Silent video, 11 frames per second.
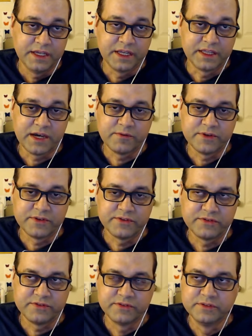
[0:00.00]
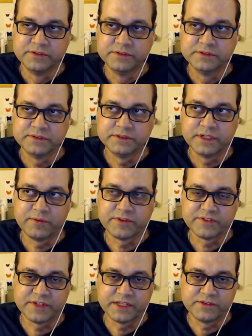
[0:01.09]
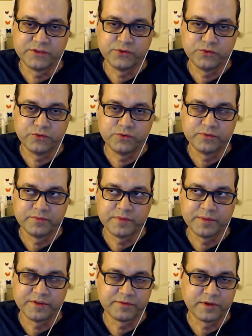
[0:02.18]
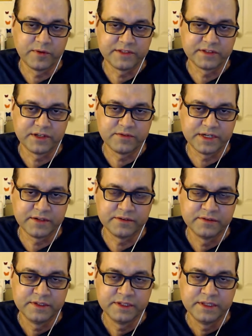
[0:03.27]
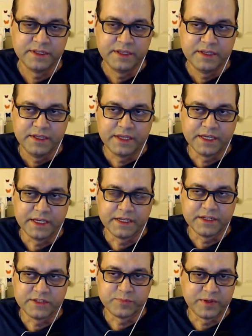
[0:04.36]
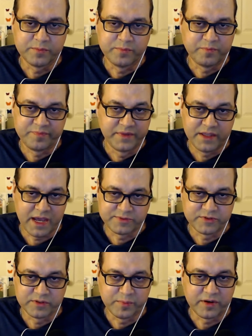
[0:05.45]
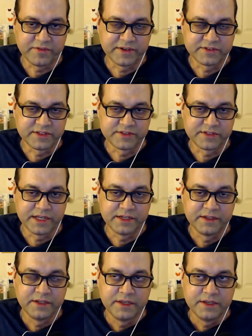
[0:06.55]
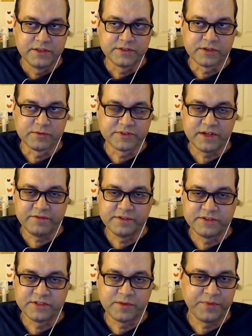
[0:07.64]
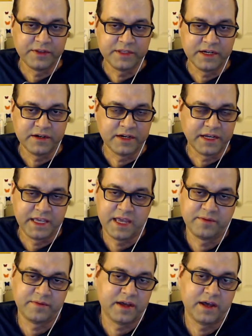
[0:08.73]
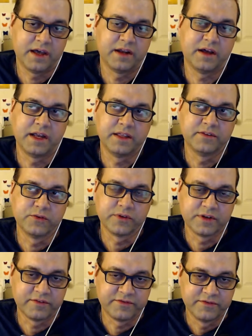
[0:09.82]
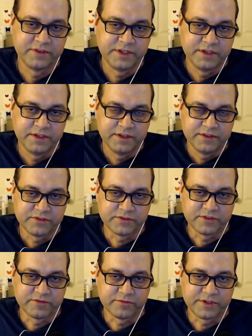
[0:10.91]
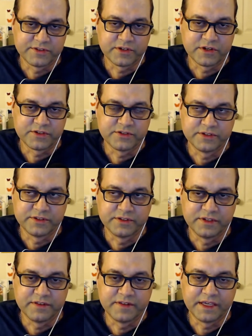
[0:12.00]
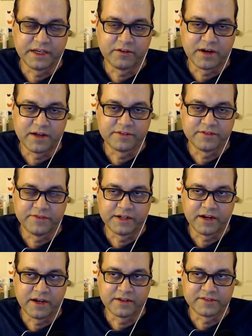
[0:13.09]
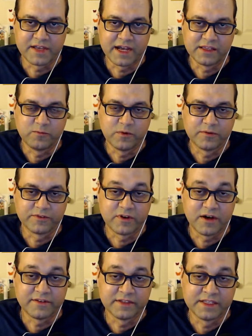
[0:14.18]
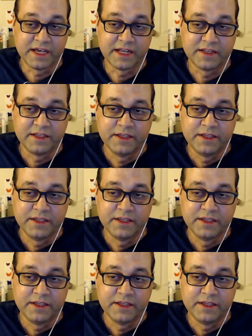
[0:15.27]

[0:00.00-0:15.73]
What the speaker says: And that was, I want to say 2, maybe 3 weeks ago now. And it's been absolutely perfect since then. So there was definitely something there, and I didn't do enough sort of research and digging around to figure out exactly what was causing that.